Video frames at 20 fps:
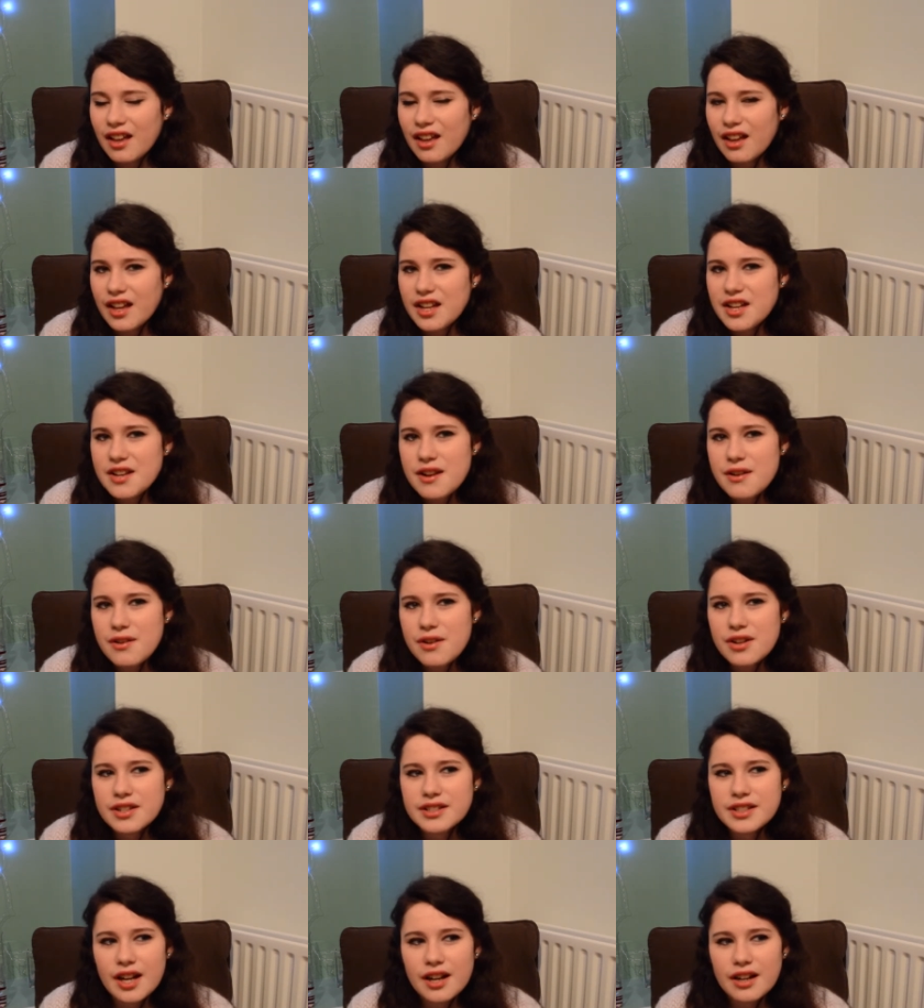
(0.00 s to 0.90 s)
I'm
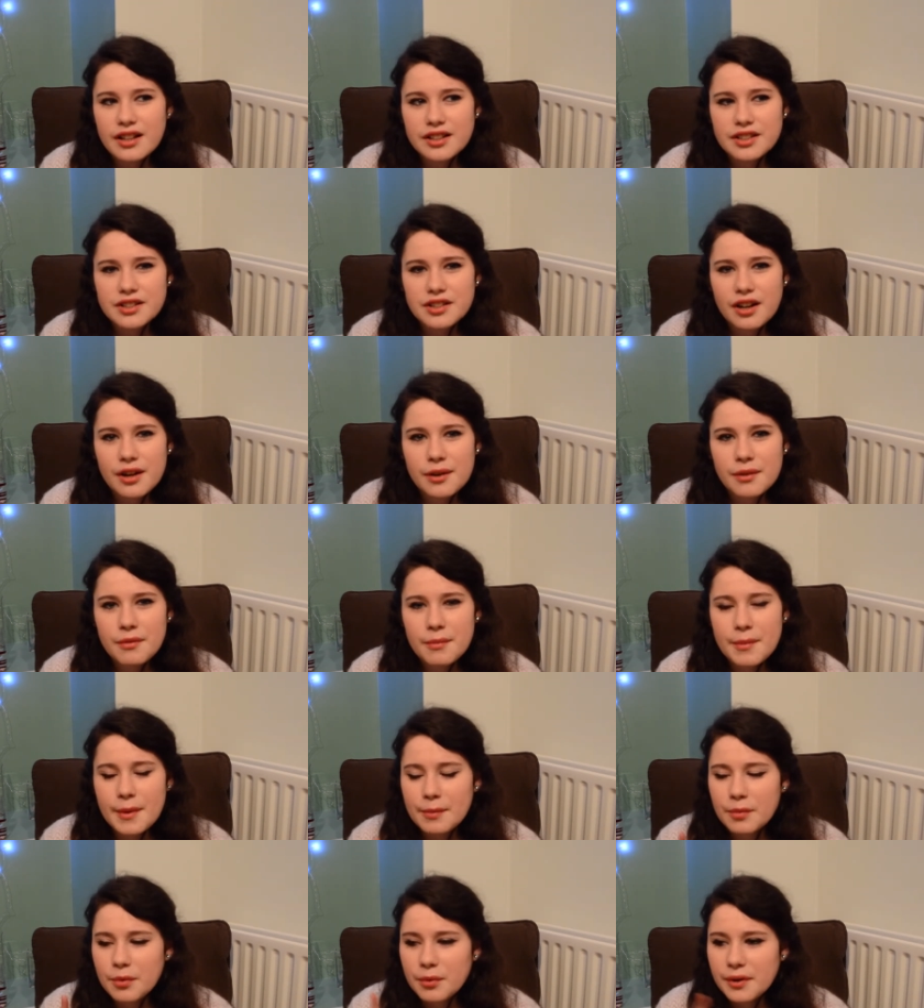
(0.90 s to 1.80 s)
not entirely sure I
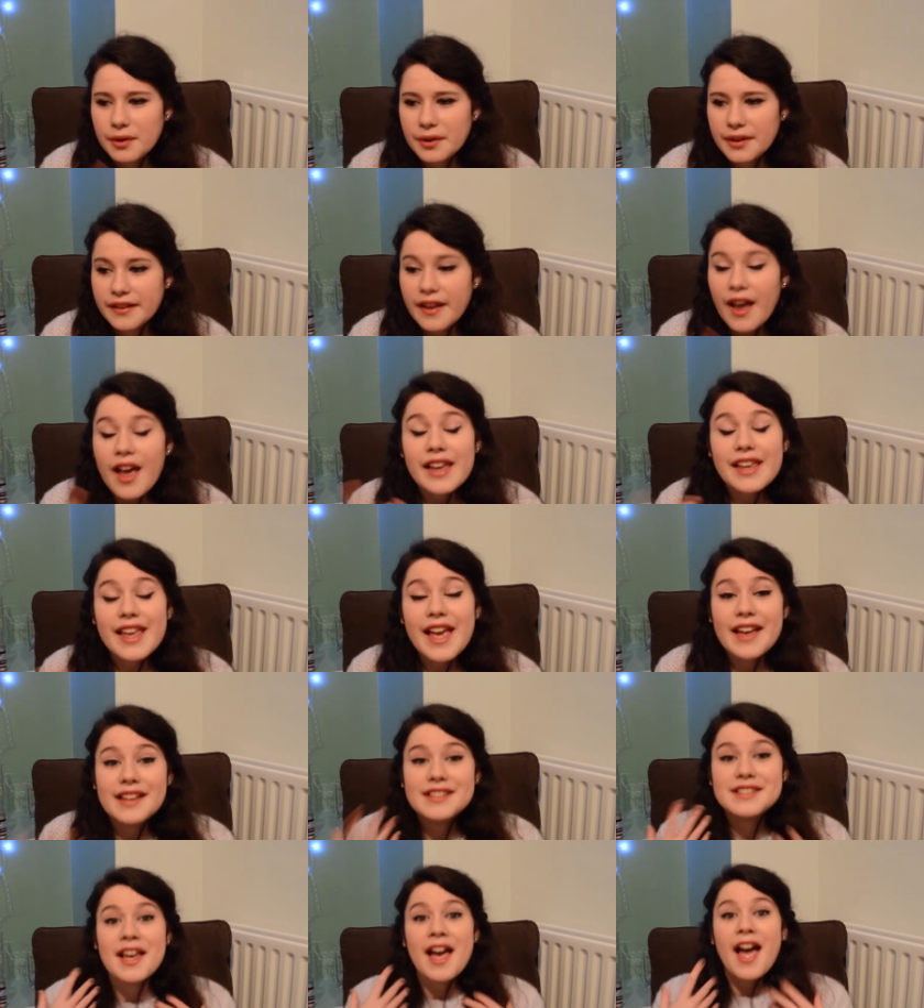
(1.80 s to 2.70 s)
remember what it was.
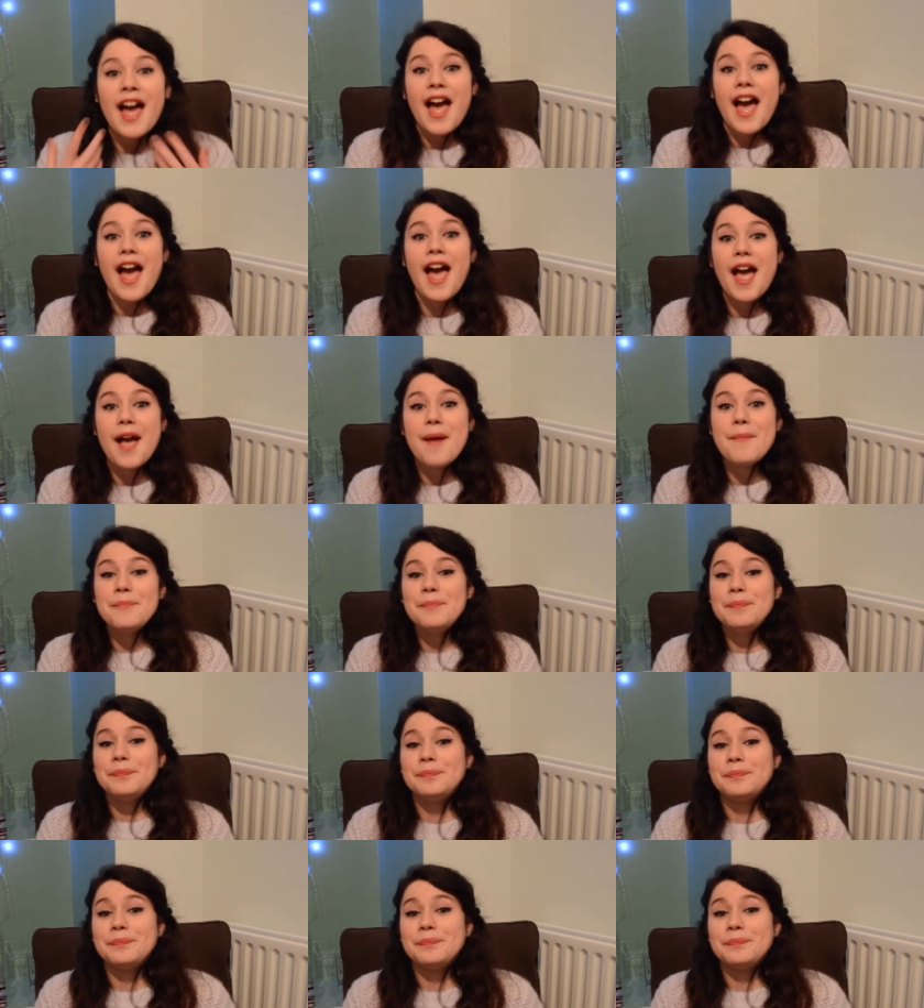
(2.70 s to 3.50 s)
Yes, um,